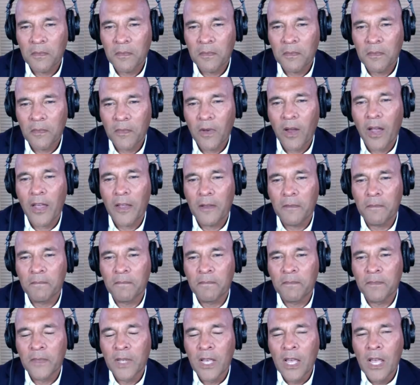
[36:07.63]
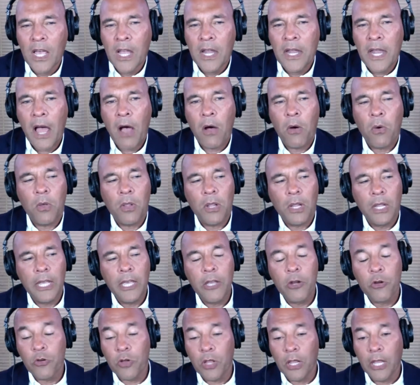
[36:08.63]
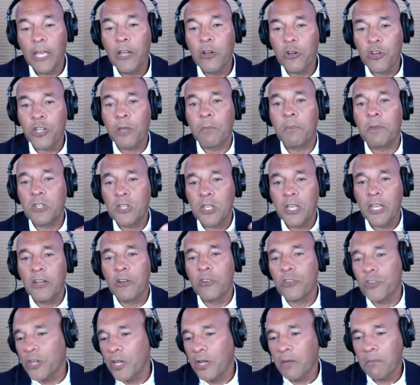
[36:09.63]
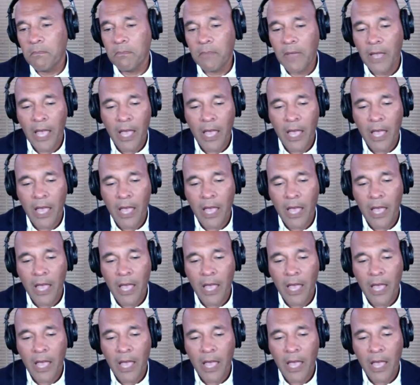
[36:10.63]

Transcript: Right. Now, leadership is leadership.